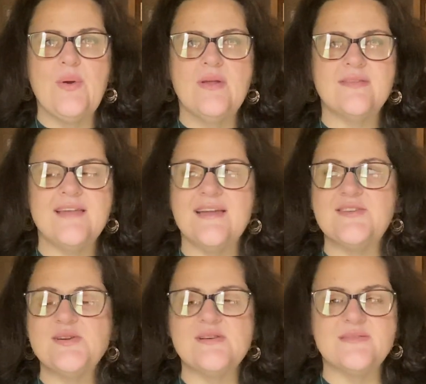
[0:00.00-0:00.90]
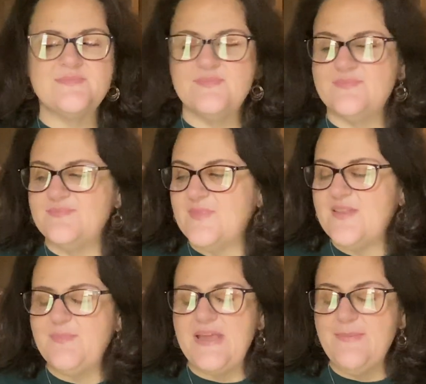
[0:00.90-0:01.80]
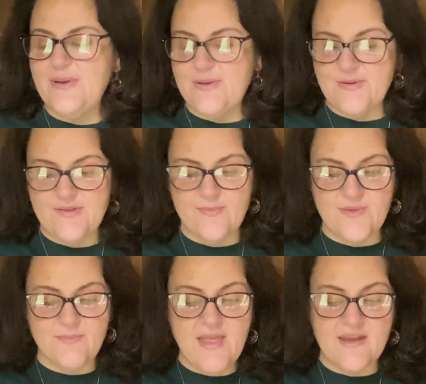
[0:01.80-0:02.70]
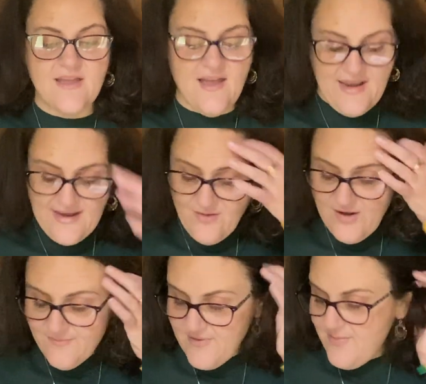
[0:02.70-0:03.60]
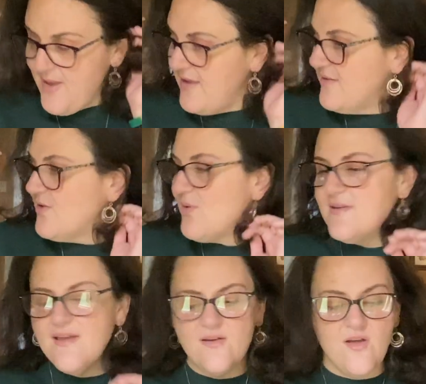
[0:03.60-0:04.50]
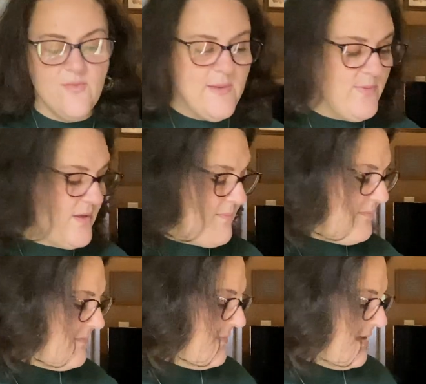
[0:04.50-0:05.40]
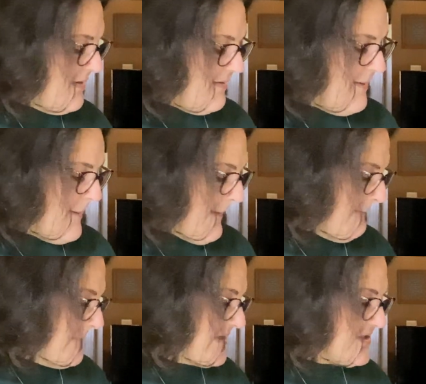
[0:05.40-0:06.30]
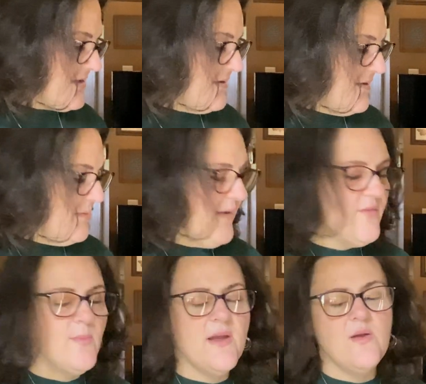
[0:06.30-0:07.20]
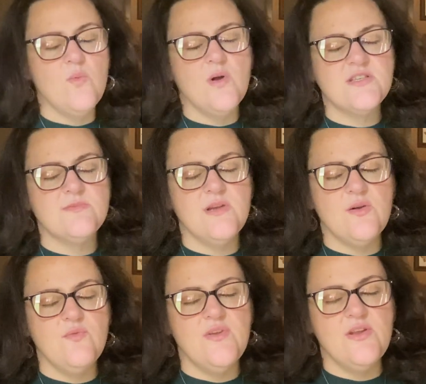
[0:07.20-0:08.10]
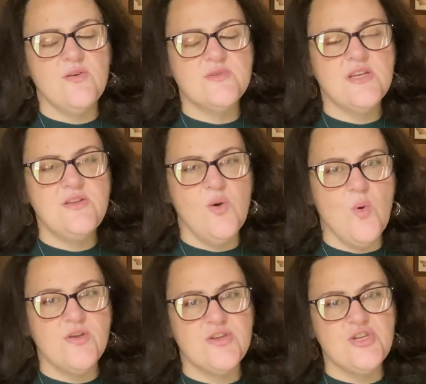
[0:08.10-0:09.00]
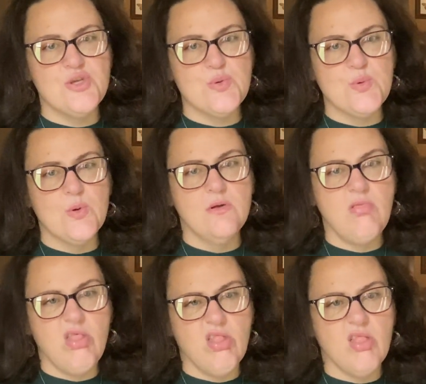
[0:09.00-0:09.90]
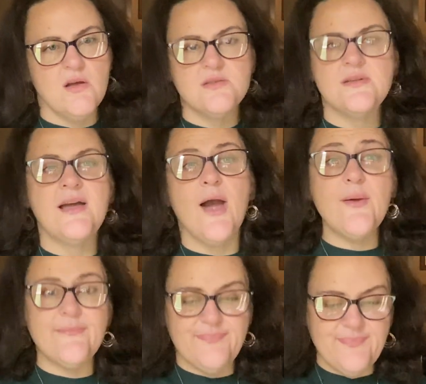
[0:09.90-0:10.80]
It's like I took a speed pill or something, man. And I don't have my pen to write down all the people I mentioned. So I'm going to have to go back and watch my own video, which I don't want to do. All right.